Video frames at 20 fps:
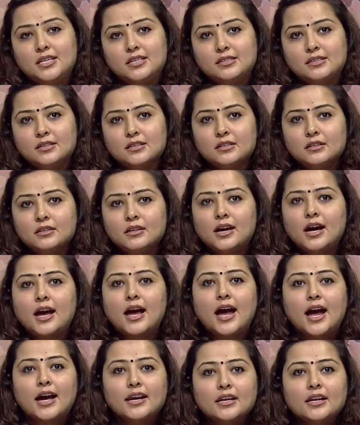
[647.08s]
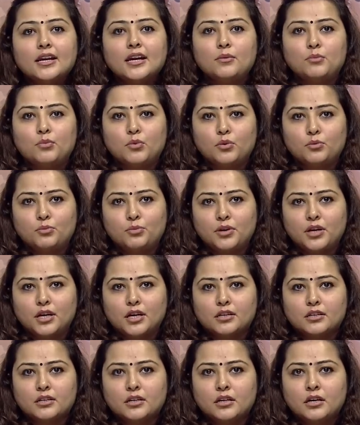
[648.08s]
easier and
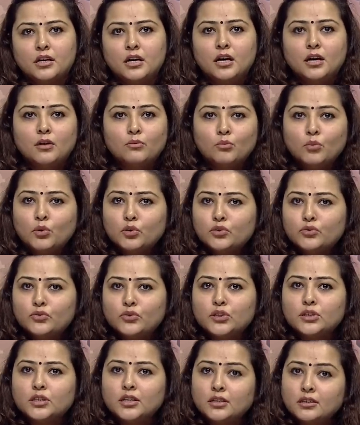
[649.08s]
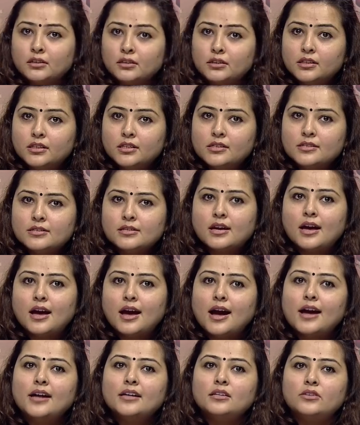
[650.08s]
appropriate, both for the learners
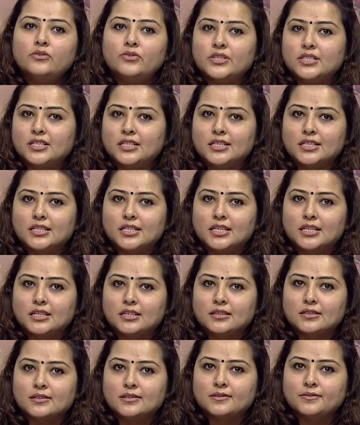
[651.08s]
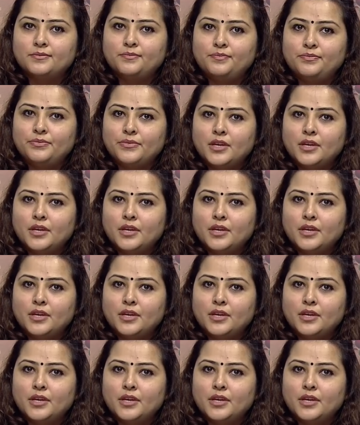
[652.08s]
and the facilitators.